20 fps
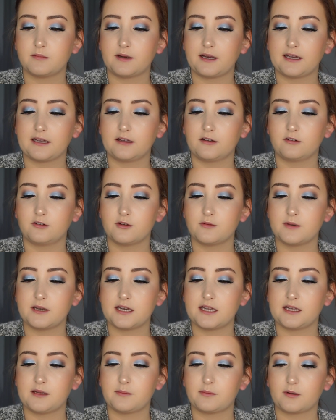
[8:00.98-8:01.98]
my
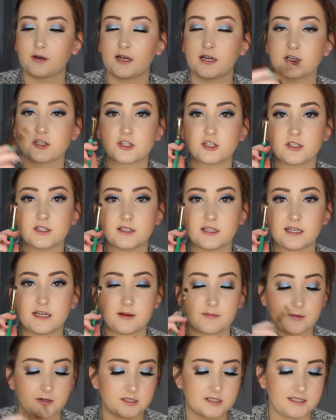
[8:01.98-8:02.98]
Illuminate brush, the
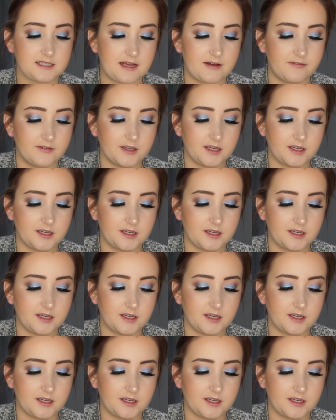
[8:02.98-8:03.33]
number 7,